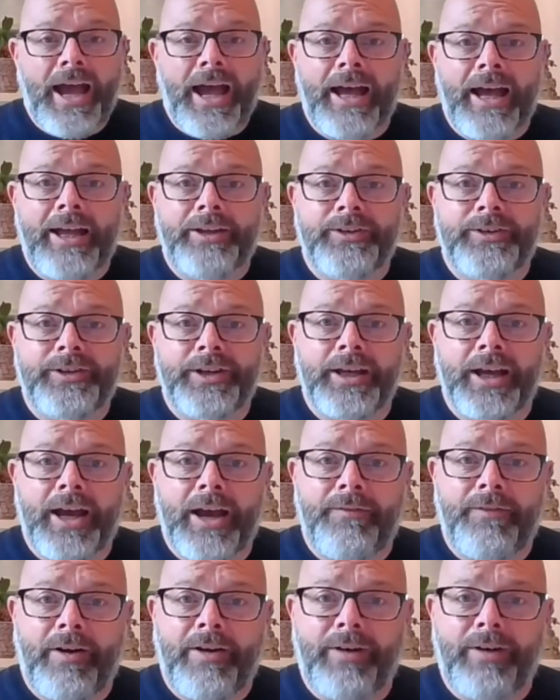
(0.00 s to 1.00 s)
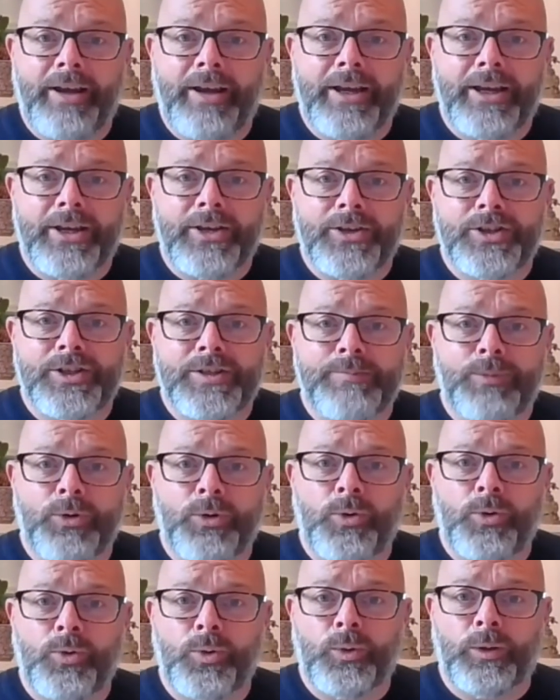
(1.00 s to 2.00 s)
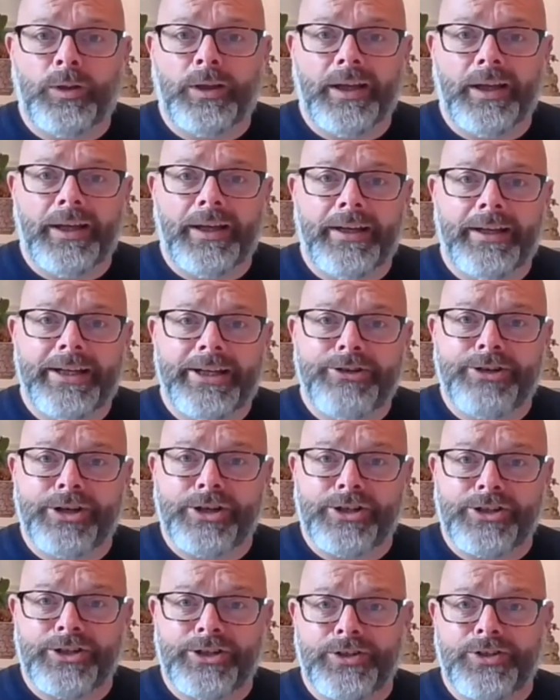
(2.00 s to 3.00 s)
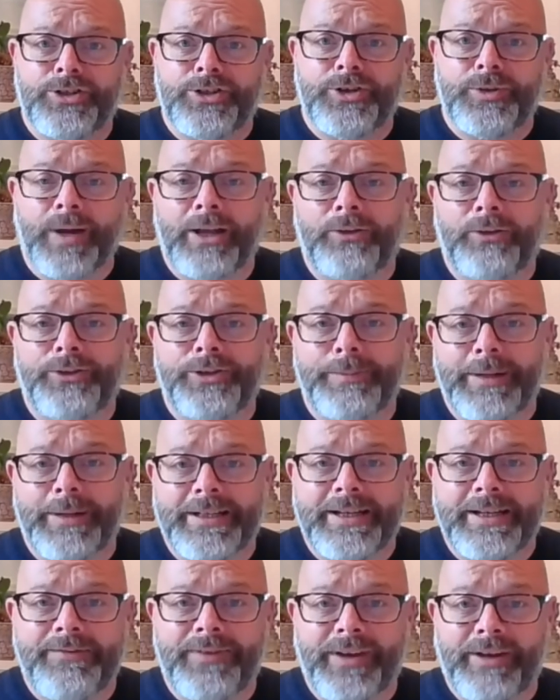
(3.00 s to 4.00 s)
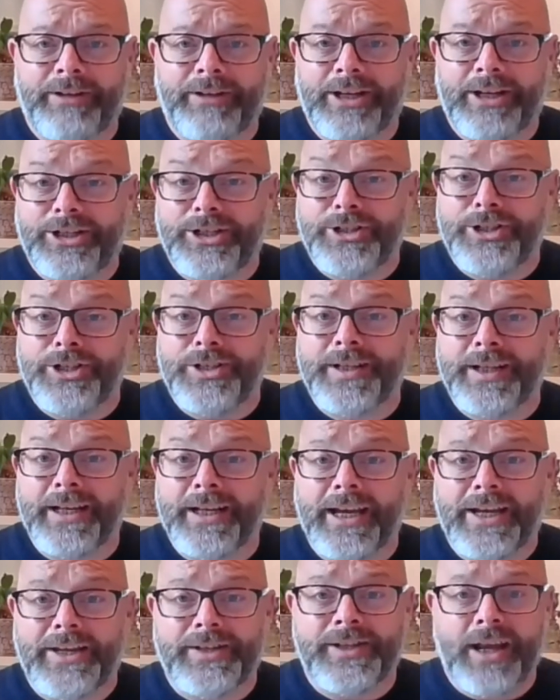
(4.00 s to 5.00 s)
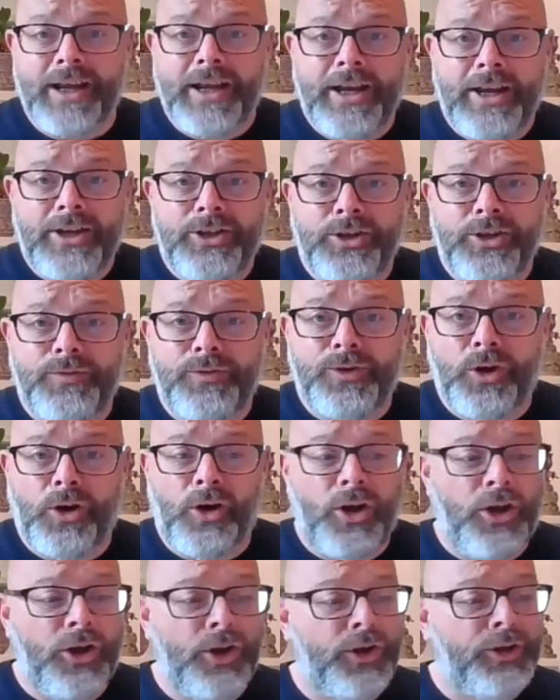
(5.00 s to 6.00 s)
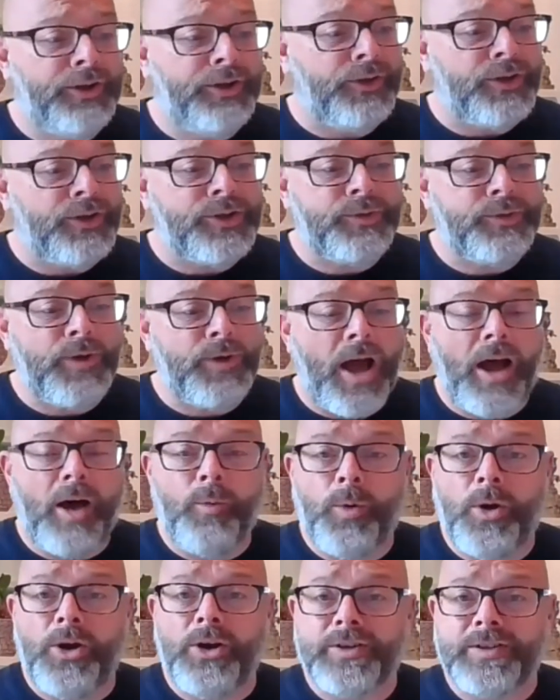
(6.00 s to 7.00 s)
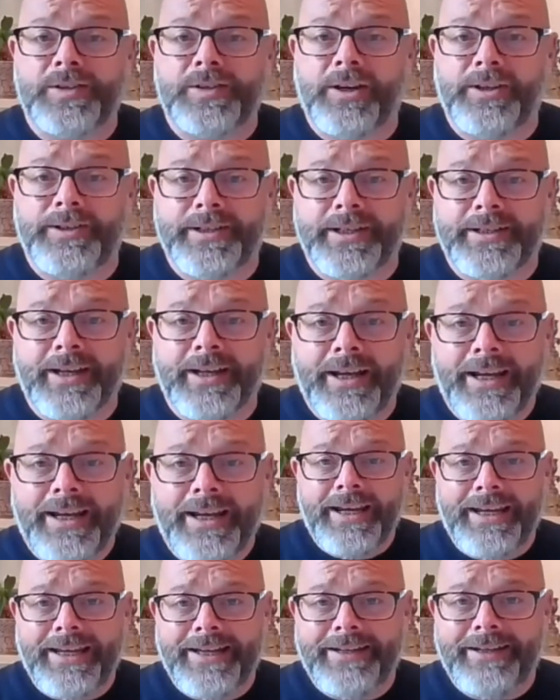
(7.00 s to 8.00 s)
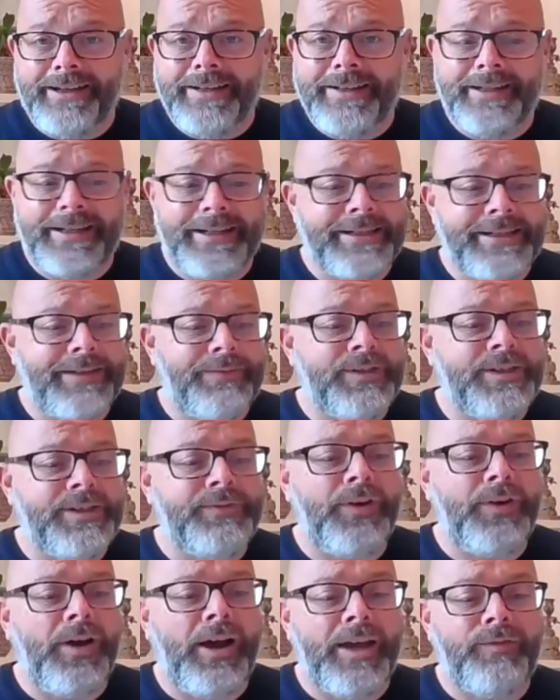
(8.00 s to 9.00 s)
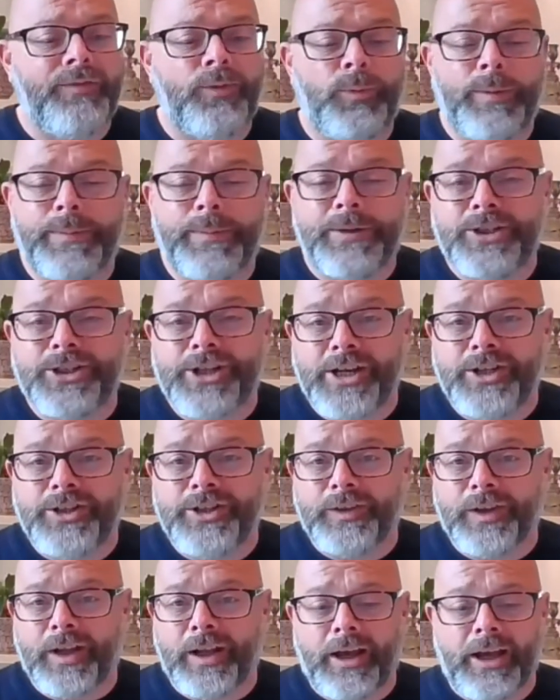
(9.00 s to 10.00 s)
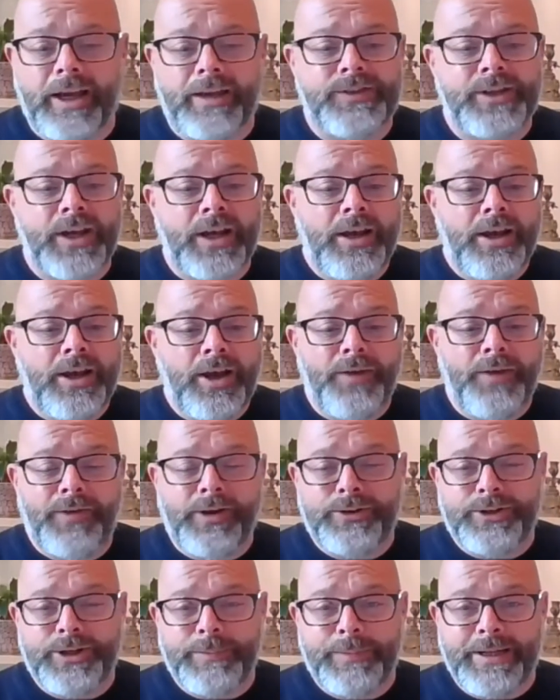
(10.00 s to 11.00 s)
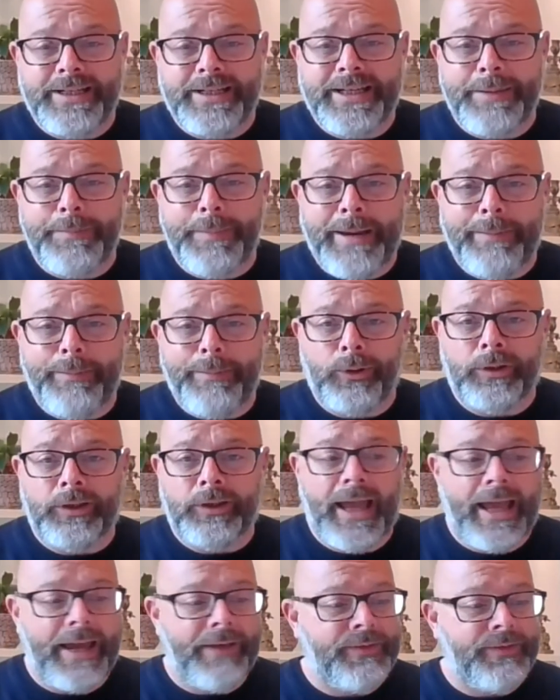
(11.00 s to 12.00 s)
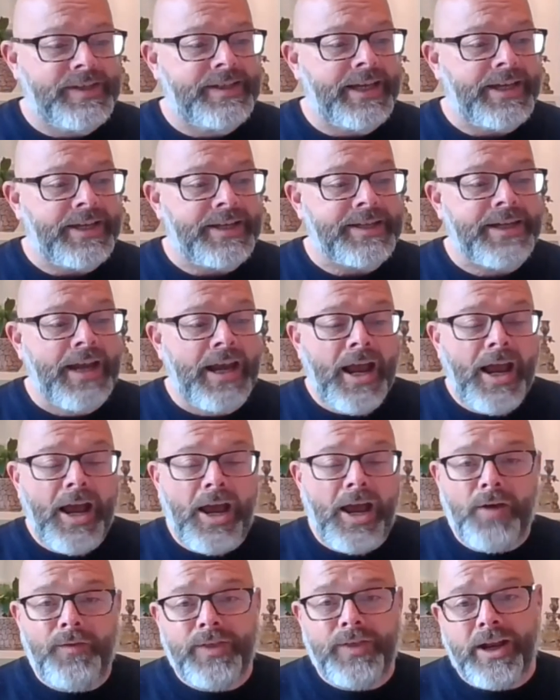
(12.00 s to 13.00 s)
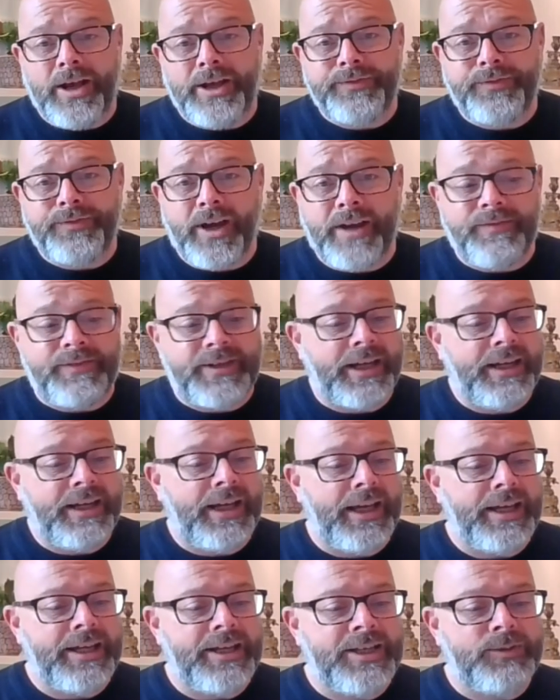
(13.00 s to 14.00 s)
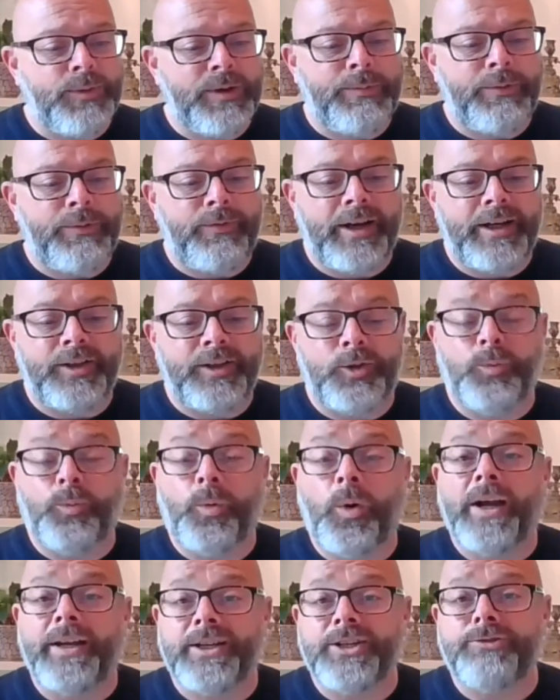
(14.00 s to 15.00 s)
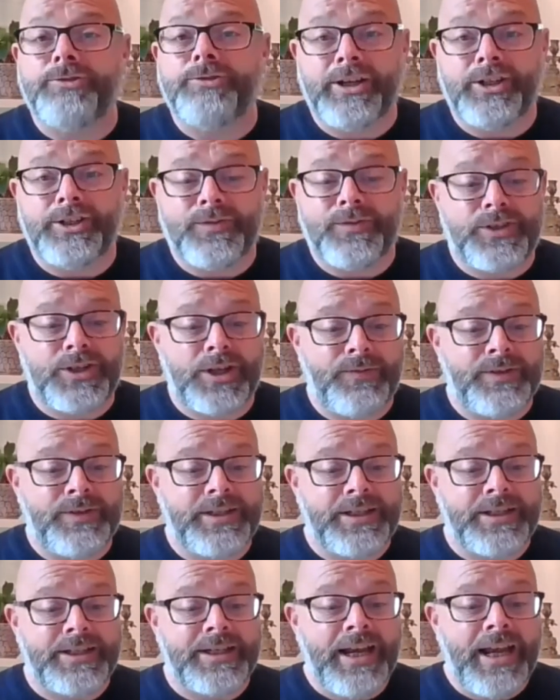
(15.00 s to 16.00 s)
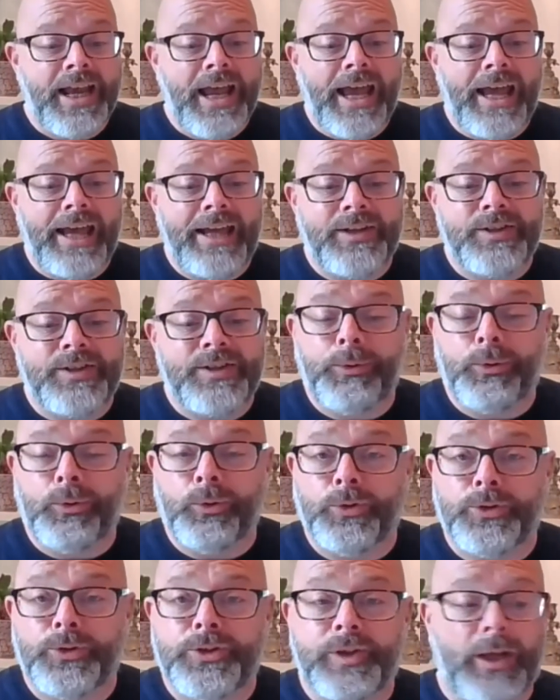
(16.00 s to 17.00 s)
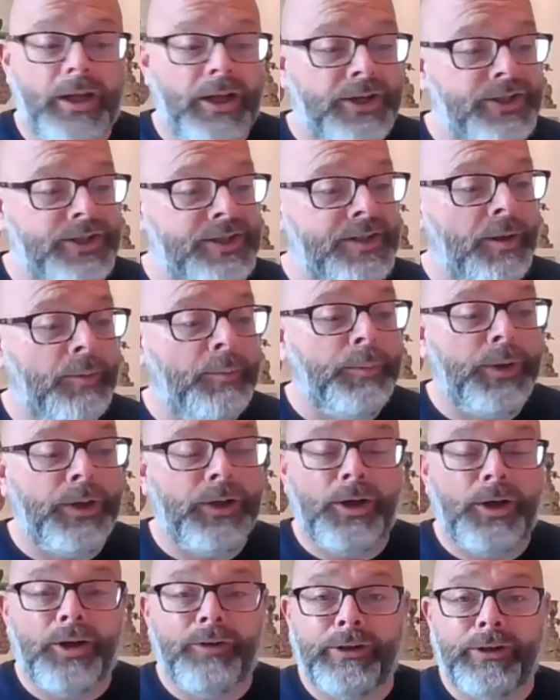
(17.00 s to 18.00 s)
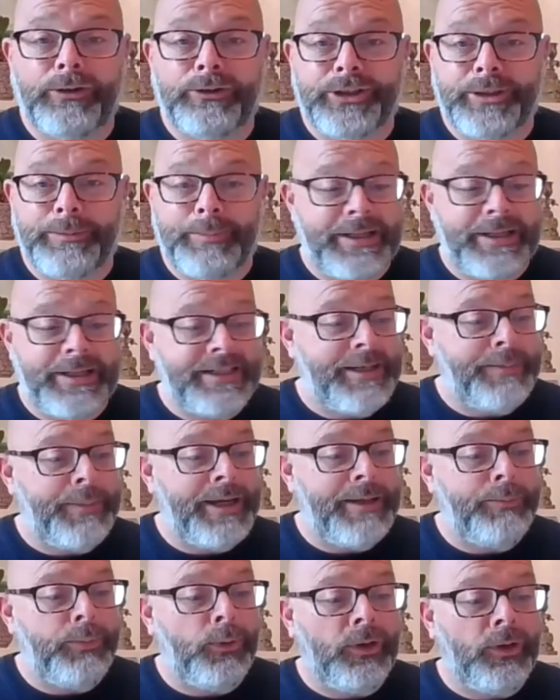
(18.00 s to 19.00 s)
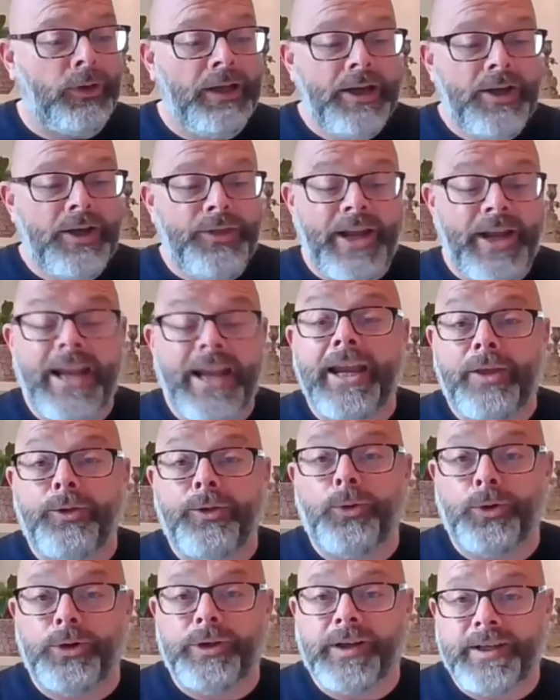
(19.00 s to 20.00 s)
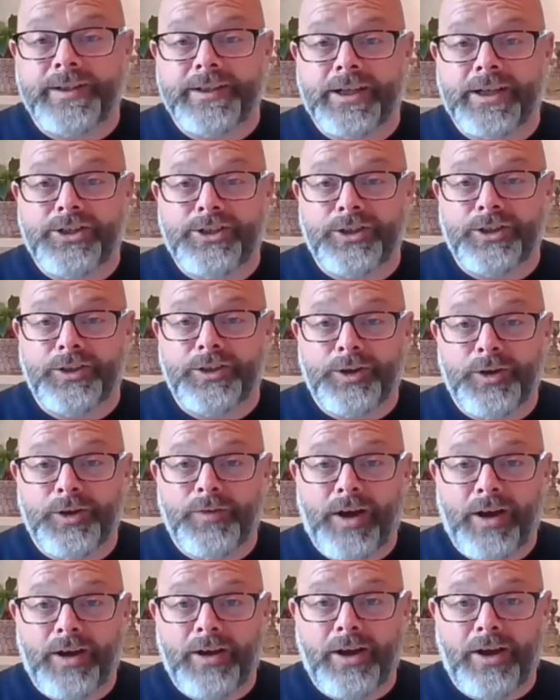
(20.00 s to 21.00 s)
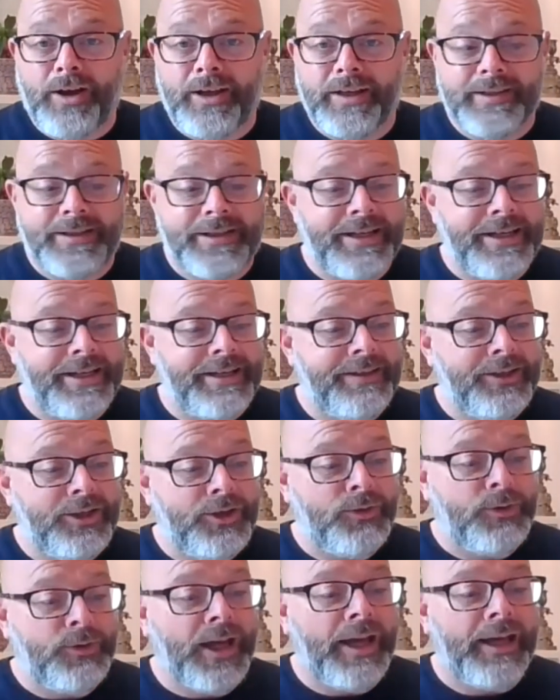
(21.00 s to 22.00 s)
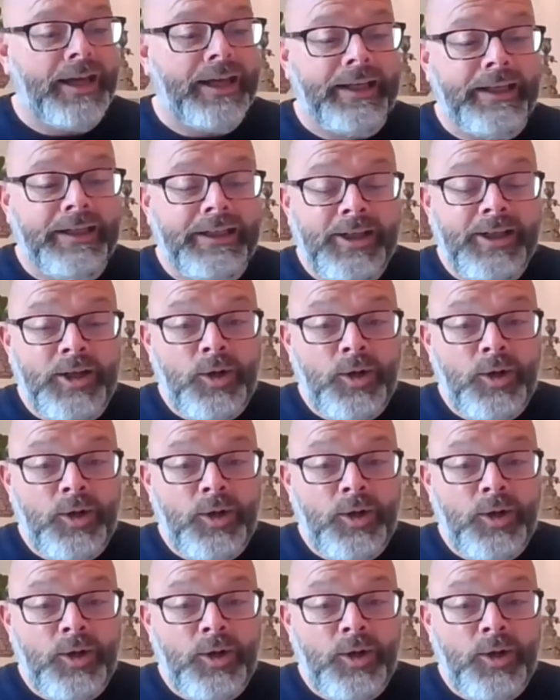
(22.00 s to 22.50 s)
And a very, very small introduction to LGBT Foundation, just in case you've not heard of us. Our work started in 1975, and we've been changing the lives of LGBT people ever since. Over the last five decades, we provided the widest range of services and support to the largest number of LGBT people than any other organisation of our kind in the UK.